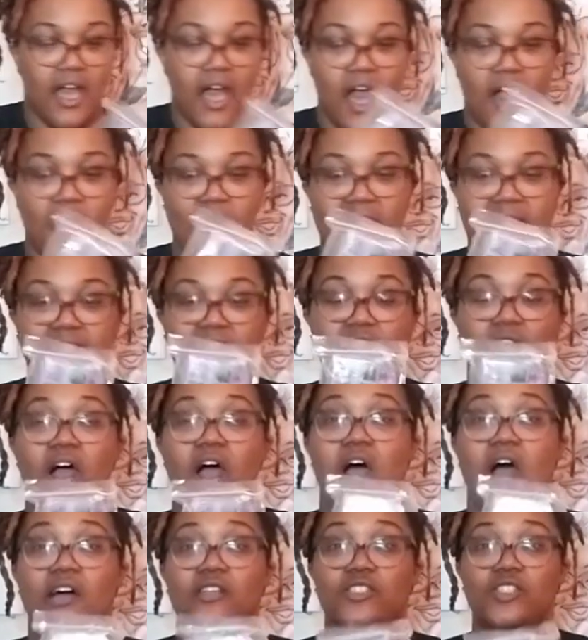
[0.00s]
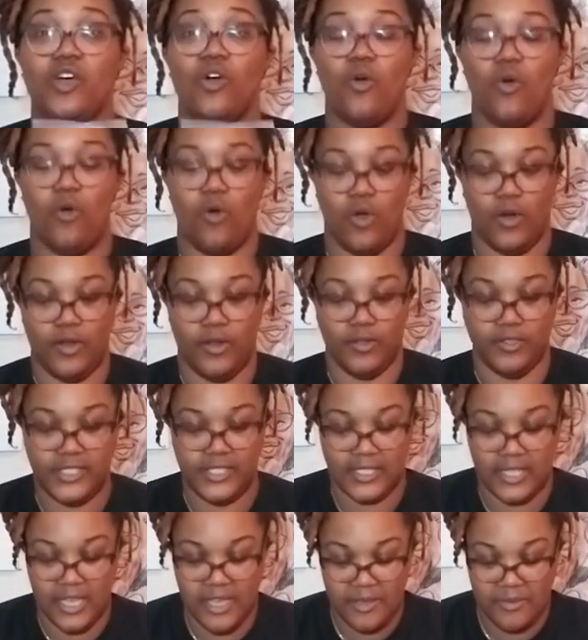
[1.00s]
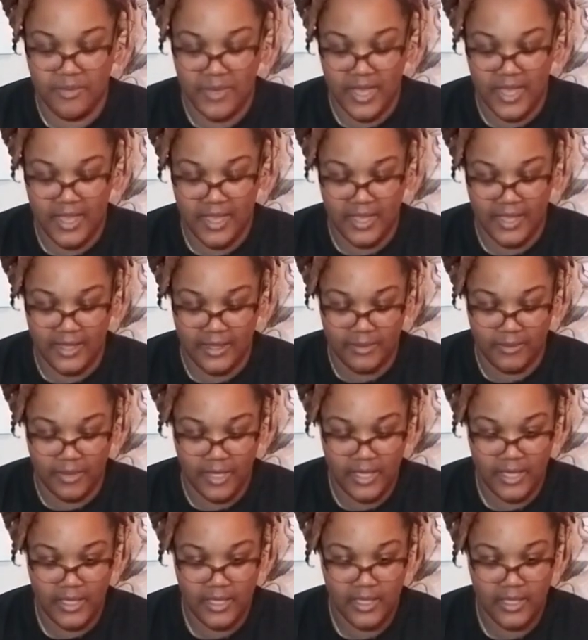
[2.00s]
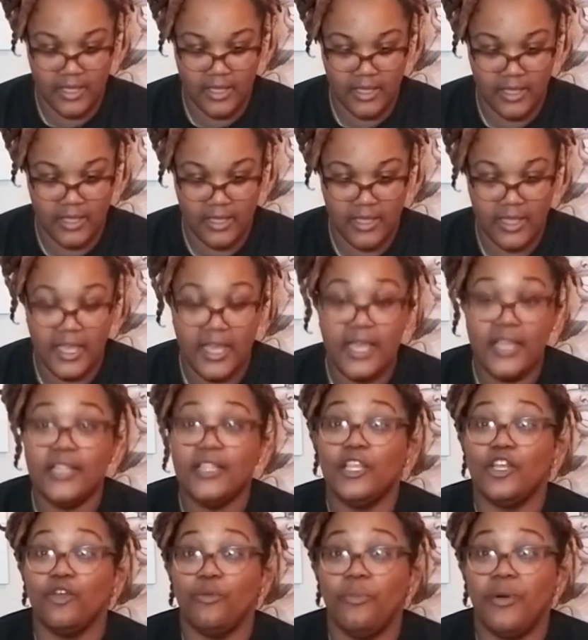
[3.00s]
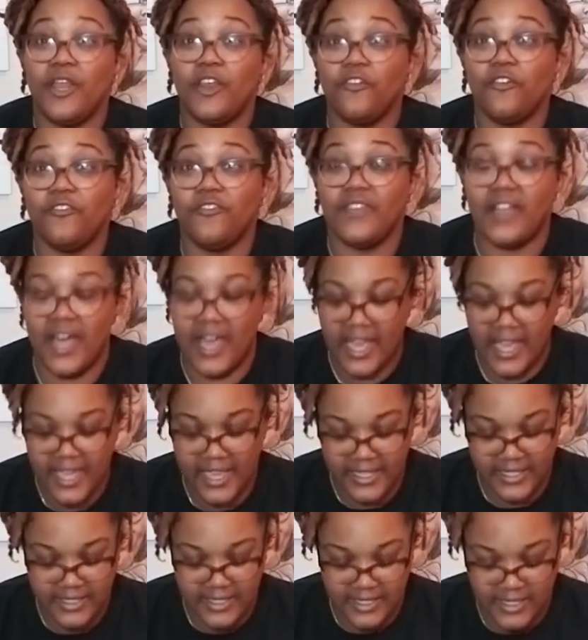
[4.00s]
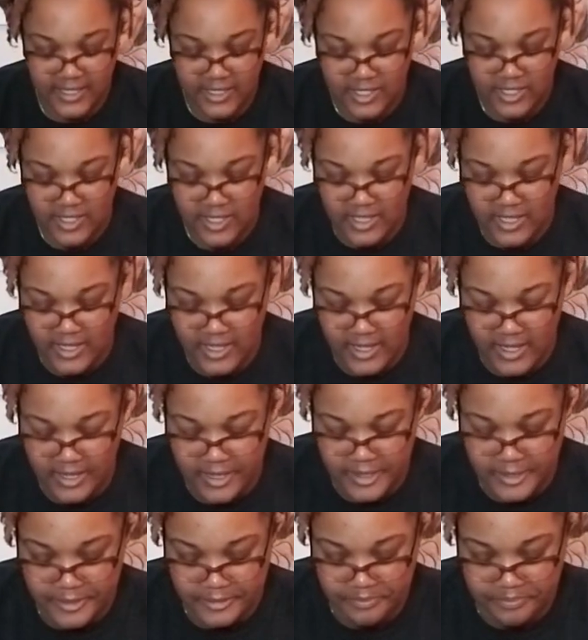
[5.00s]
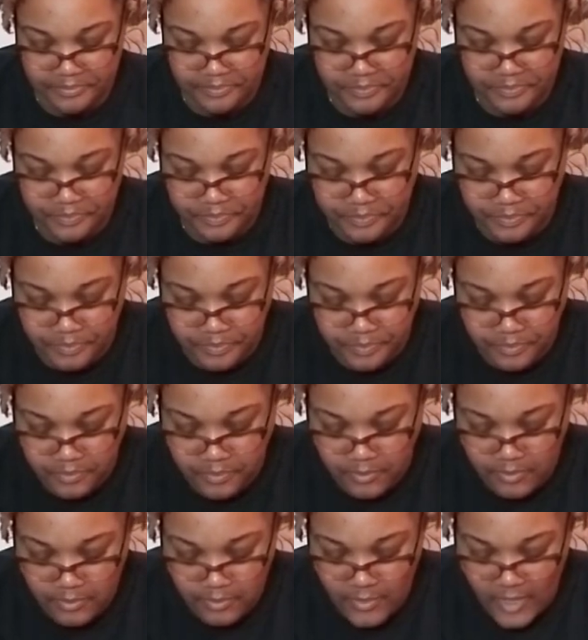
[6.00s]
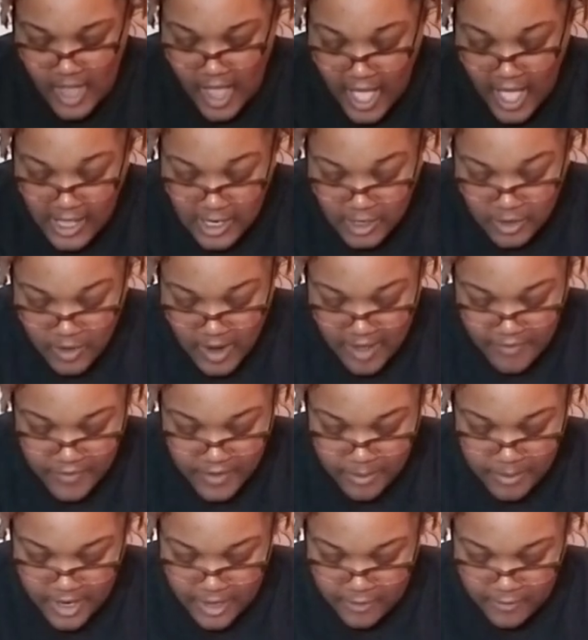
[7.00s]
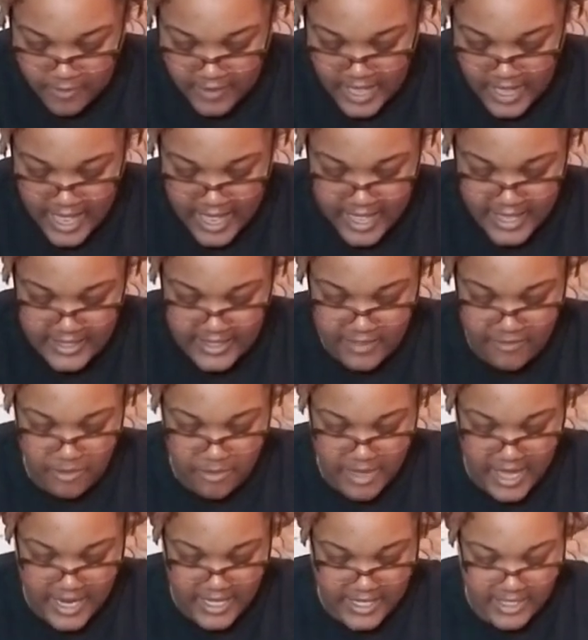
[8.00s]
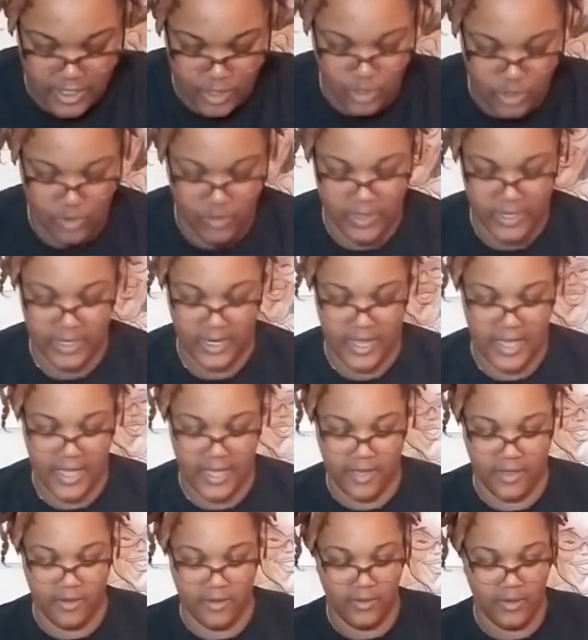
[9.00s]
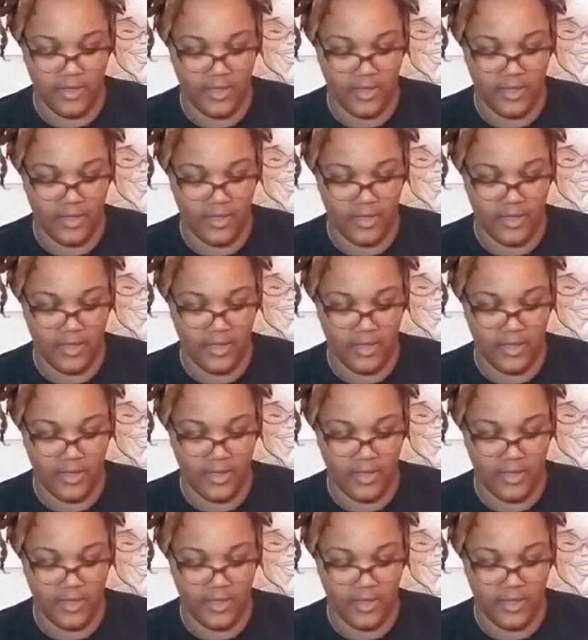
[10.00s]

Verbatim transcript: Okay, so I also ordered some um, little butterflies. The um, holographic butterflies everybody is doing now.